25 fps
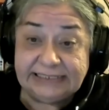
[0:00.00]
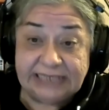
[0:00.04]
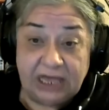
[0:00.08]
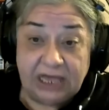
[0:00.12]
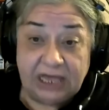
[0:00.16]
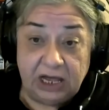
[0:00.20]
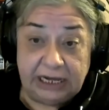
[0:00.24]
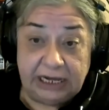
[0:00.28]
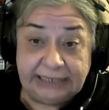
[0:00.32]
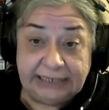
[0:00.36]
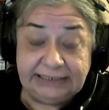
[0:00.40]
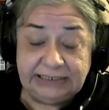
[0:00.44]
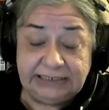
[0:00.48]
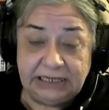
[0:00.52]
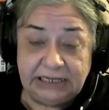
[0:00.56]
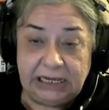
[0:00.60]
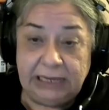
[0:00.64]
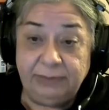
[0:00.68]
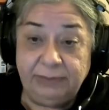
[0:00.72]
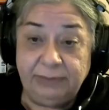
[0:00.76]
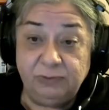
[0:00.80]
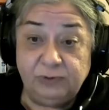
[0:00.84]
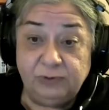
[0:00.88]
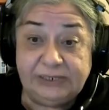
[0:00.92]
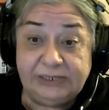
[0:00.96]
high
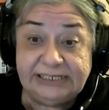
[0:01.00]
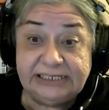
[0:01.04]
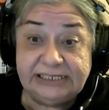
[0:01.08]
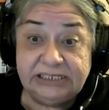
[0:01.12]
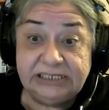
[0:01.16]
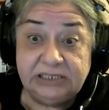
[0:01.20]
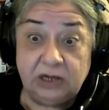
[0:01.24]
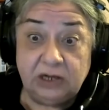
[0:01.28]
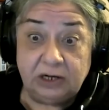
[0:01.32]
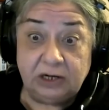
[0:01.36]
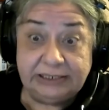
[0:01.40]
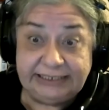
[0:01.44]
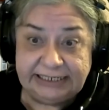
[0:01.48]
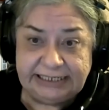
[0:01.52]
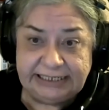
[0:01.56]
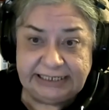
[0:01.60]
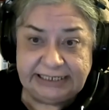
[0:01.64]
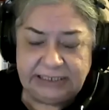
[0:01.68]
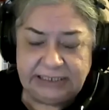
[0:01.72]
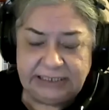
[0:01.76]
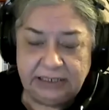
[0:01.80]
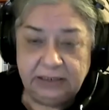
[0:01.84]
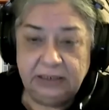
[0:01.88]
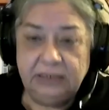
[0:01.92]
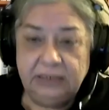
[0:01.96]
time we
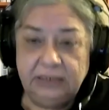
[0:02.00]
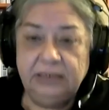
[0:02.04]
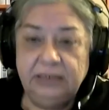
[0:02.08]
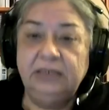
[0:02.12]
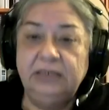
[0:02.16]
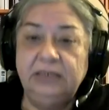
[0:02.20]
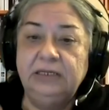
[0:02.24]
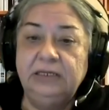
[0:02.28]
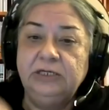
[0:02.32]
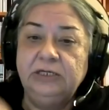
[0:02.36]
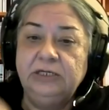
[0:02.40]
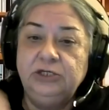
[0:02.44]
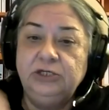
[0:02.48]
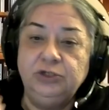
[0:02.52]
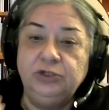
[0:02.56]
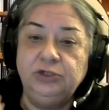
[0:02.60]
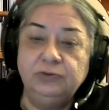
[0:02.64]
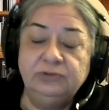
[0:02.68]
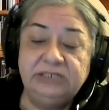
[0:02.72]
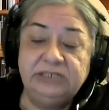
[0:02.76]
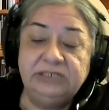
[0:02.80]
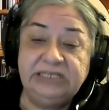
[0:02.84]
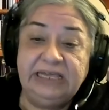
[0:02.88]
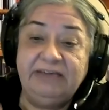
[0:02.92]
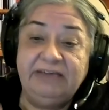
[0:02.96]
started
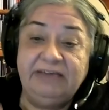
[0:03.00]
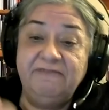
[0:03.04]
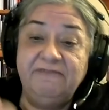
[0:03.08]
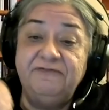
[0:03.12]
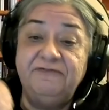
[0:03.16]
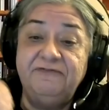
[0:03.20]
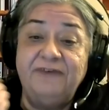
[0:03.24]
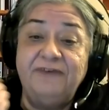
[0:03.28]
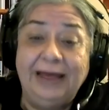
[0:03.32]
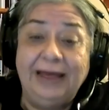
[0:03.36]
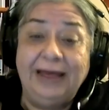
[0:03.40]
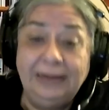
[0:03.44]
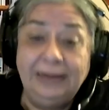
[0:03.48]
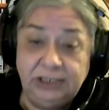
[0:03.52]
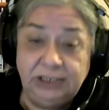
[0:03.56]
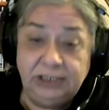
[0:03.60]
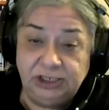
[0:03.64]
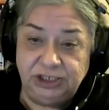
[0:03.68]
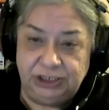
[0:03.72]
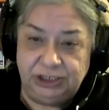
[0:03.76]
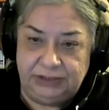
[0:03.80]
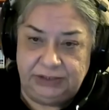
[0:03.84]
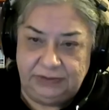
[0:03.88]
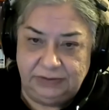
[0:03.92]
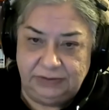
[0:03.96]
using
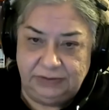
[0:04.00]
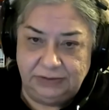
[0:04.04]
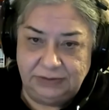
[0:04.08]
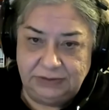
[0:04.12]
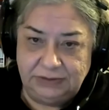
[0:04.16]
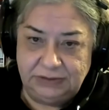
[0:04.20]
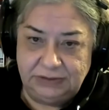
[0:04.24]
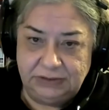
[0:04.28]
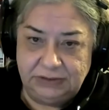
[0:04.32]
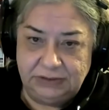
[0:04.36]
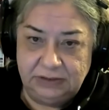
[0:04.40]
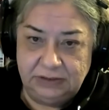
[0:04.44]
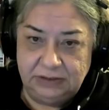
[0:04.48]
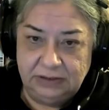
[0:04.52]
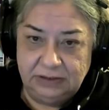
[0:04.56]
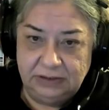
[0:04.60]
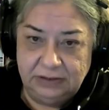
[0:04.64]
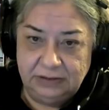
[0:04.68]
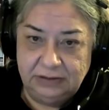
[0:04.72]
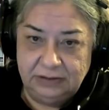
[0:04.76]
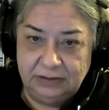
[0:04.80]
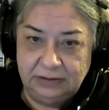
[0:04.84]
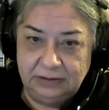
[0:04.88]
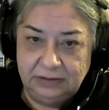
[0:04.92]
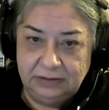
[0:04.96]
functions,
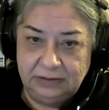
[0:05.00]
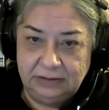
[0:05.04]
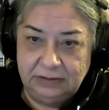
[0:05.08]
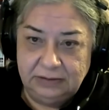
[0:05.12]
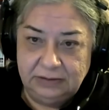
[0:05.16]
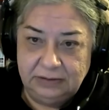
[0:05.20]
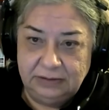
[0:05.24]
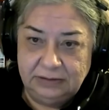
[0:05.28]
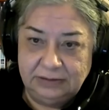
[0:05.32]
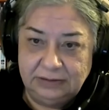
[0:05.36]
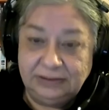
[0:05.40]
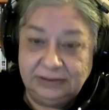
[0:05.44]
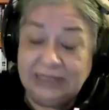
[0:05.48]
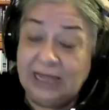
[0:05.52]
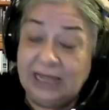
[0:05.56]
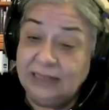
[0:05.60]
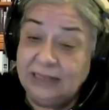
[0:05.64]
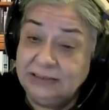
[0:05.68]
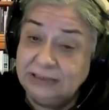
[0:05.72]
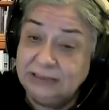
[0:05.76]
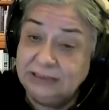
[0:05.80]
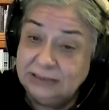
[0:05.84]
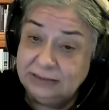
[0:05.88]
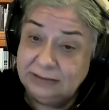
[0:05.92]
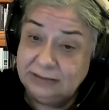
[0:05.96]

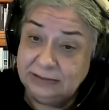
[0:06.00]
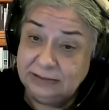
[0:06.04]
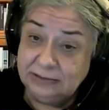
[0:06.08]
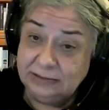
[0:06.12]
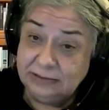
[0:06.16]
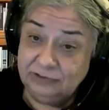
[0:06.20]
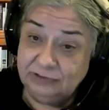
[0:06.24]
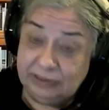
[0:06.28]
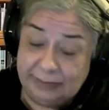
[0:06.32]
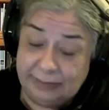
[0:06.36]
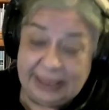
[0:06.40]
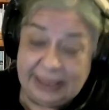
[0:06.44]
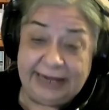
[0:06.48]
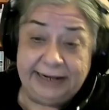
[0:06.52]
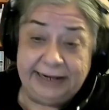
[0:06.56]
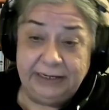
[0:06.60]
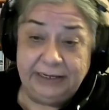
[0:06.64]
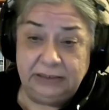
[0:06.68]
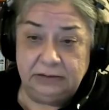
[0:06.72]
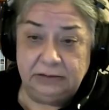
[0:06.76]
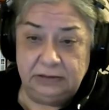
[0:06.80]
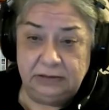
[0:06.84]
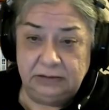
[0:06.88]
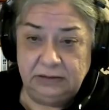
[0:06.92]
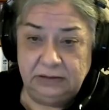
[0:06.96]
not
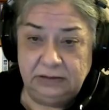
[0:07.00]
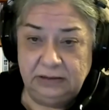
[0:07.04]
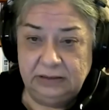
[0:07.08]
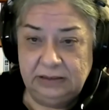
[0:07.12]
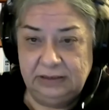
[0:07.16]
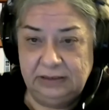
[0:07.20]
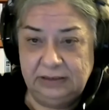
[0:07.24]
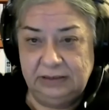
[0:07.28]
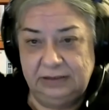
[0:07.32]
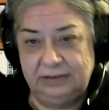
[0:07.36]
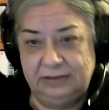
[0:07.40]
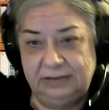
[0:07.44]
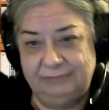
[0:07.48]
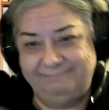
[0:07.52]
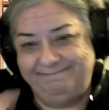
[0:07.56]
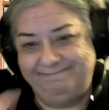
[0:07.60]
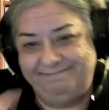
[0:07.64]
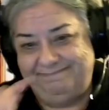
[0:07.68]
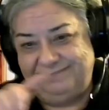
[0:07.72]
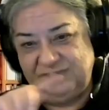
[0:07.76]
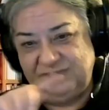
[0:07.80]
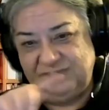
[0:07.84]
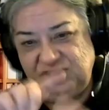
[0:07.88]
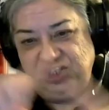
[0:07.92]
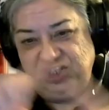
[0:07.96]
grammatical
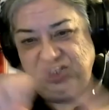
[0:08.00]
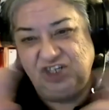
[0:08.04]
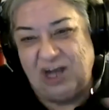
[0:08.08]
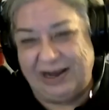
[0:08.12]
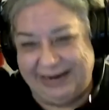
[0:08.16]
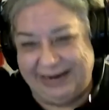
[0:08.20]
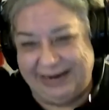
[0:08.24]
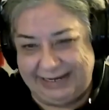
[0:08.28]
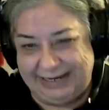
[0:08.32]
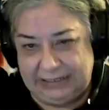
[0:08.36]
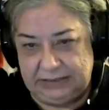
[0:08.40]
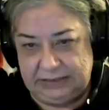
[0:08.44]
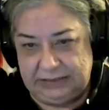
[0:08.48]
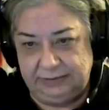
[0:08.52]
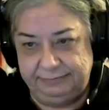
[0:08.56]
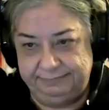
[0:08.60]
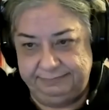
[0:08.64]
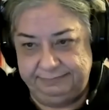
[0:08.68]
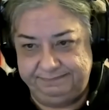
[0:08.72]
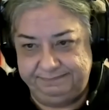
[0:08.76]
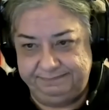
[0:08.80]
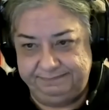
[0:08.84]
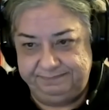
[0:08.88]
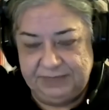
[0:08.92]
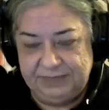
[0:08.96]
jargon.
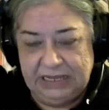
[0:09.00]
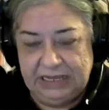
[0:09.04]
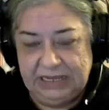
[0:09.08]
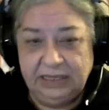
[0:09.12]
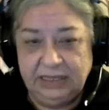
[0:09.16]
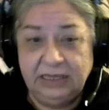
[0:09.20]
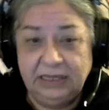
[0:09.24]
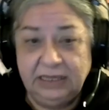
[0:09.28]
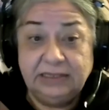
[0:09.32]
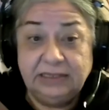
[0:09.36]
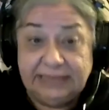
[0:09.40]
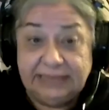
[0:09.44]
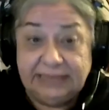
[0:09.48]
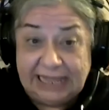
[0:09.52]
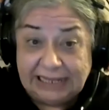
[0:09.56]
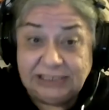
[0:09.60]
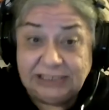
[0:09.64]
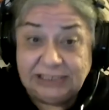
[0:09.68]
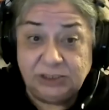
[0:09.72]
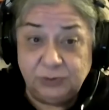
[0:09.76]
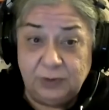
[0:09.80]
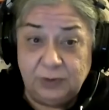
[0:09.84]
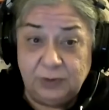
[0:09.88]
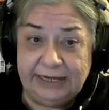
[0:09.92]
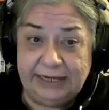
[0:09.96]

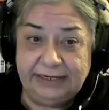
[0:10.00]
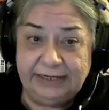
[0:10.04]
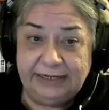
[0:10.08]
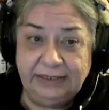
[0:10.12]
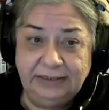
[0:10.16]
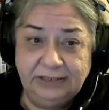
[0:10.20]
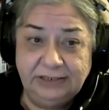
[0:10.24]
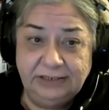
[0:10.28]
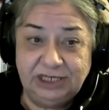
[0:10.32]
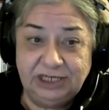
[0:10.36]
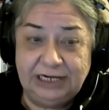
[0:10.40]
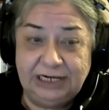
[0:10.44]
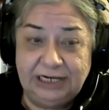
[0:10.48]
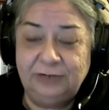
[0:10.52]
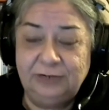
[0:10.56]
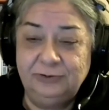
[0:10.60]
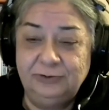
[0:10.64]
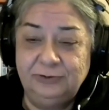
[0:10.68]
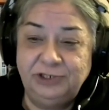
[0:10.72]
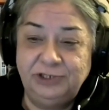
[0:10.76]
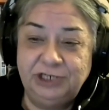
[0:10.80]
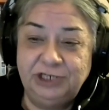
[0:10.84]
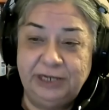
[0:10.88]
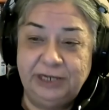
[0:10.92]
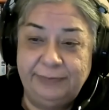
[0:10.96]
That's why Ceylan
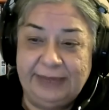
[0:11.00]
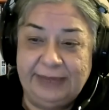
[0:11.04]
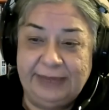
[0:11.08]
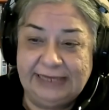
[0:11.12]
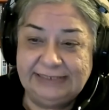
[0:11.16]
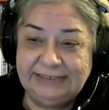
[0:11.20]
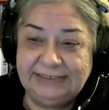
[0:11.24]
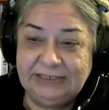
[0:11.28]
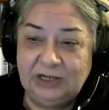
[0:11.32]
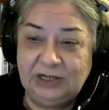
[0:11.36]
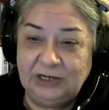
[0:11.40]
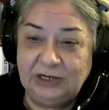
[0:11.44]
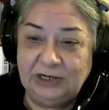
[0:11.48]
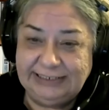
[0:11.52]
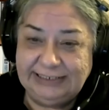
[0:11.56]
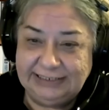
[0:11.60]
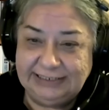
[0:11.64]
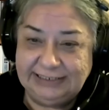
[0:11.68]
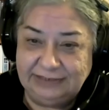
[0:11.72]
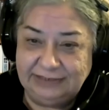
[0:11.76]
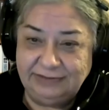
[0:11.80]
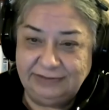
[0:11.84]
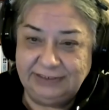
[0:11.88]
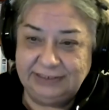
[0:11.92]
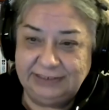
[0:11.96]
Hocam has
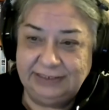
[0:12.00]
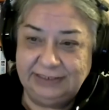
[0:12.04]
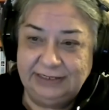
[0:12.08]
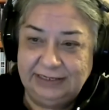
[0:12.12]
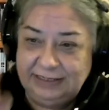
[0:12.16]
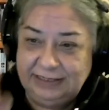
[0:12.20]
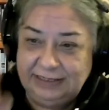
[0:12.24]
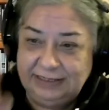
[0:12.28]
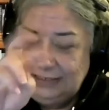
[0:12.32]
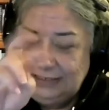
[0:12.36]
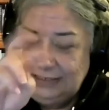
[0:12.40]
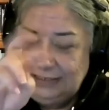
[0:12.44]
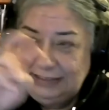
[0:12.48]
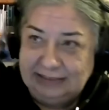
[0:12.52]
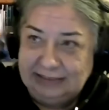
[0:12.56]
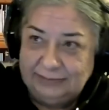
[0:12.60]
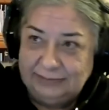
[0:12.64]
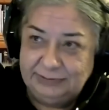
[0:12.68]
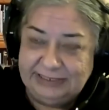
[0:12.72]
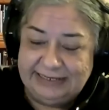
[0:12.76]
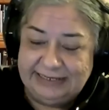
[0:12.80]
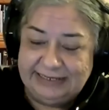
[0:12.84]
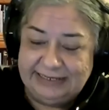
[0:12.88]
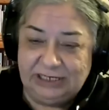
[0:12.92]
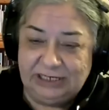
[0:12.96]
titled the
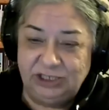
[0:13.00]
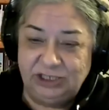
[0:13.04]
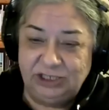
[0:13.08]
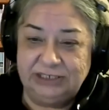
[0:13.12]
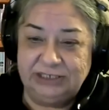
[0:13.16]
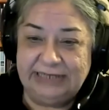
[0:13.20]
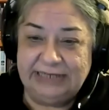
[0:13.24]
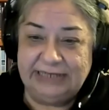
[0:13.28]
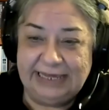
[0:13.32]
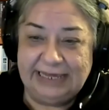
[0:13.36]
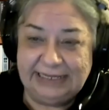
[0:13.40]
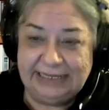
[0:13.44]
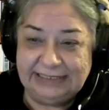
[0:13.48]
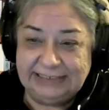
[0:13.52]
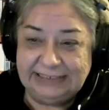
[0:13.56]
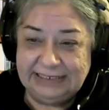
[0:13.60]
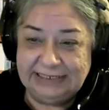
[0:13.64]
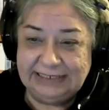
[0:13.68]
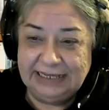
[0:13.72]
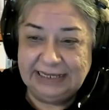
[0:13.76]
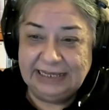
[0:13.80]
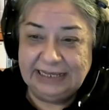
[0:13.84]
session as